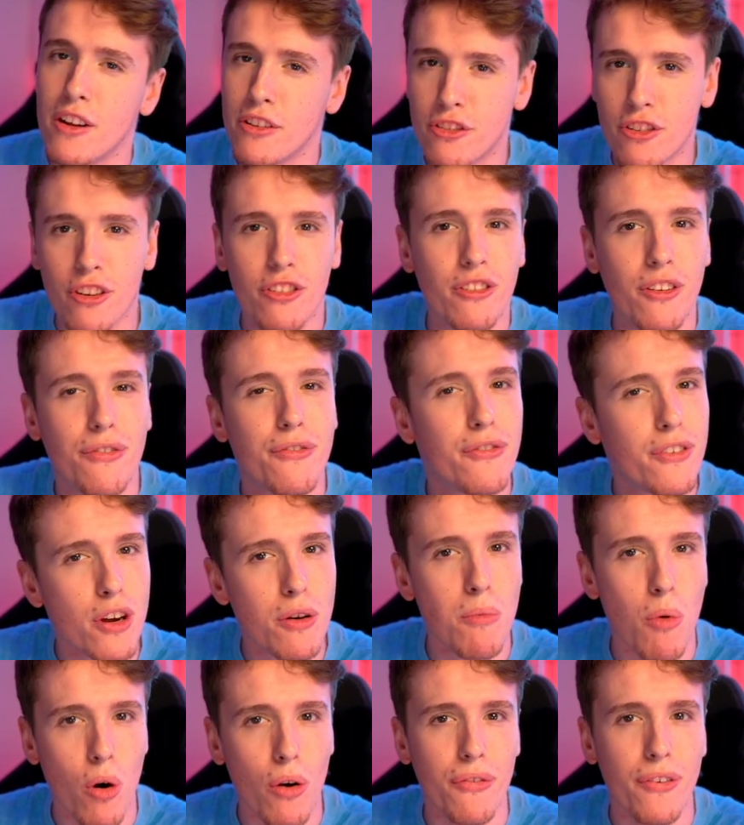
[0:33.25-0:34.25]
just a
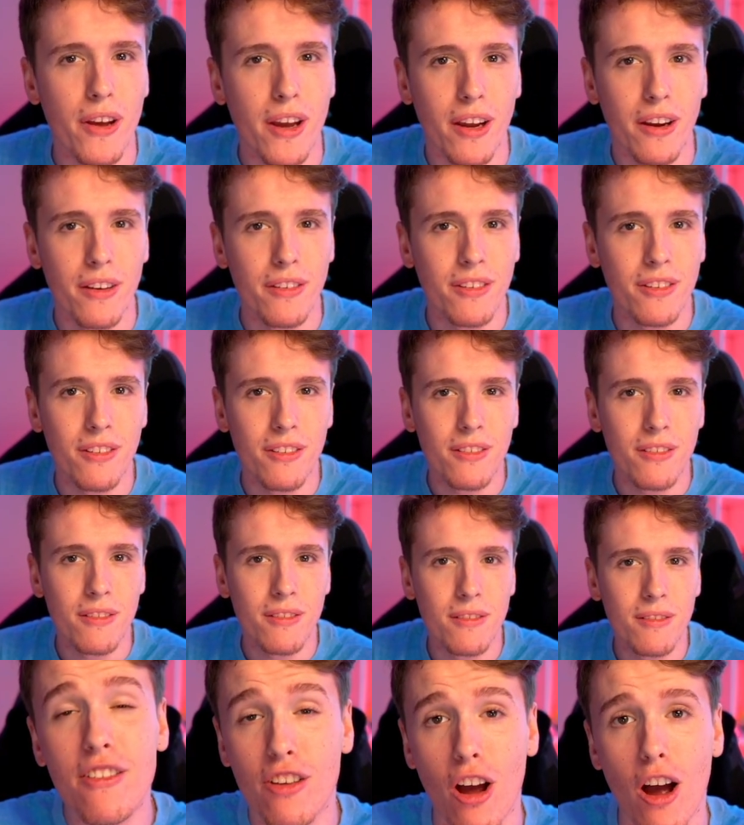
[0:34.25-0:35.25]
few more things.
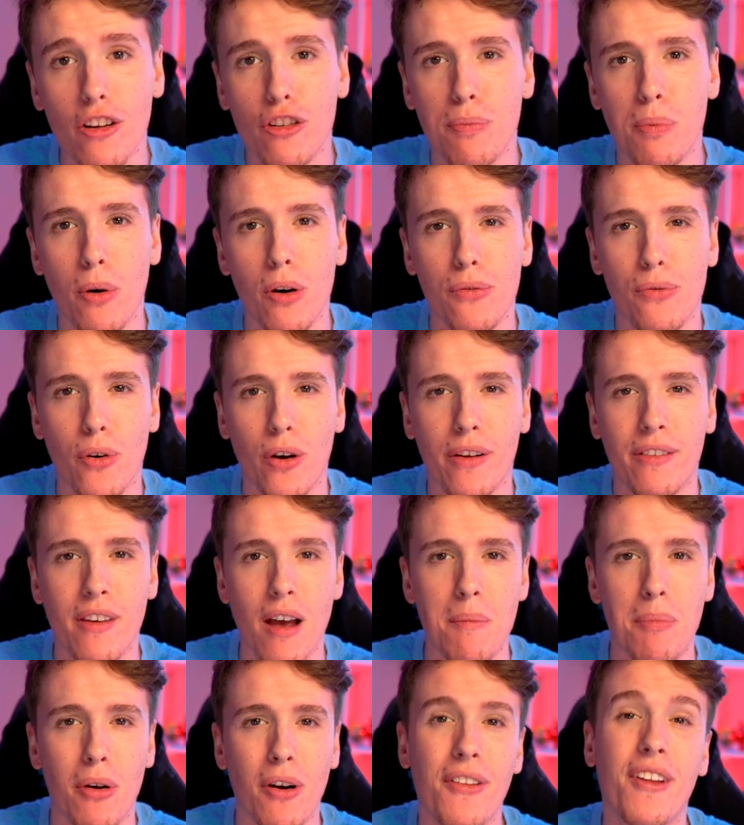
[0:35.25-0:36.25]
Take Touch Portal for
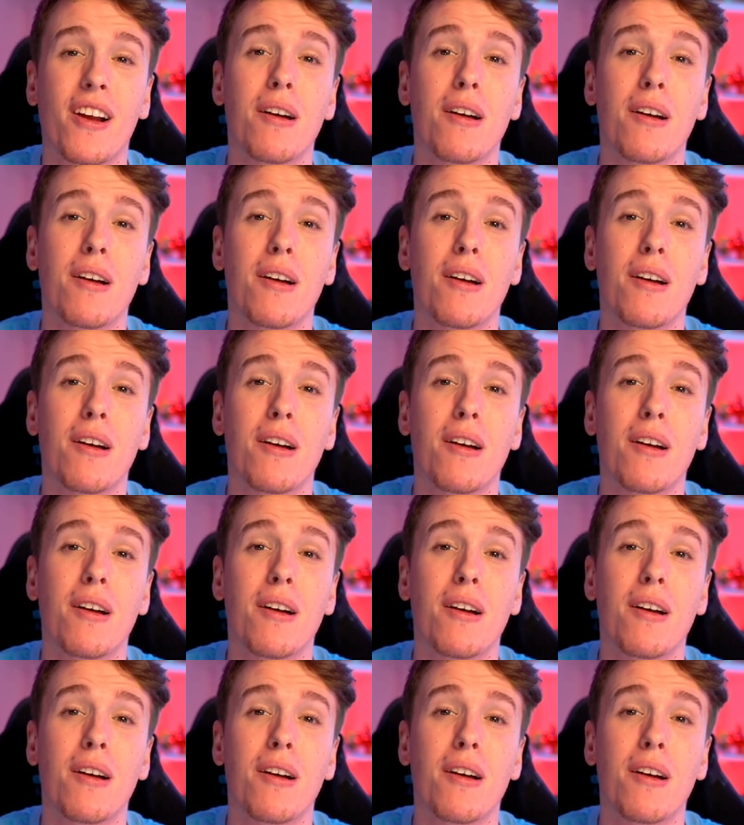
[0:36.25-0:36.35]
example, and the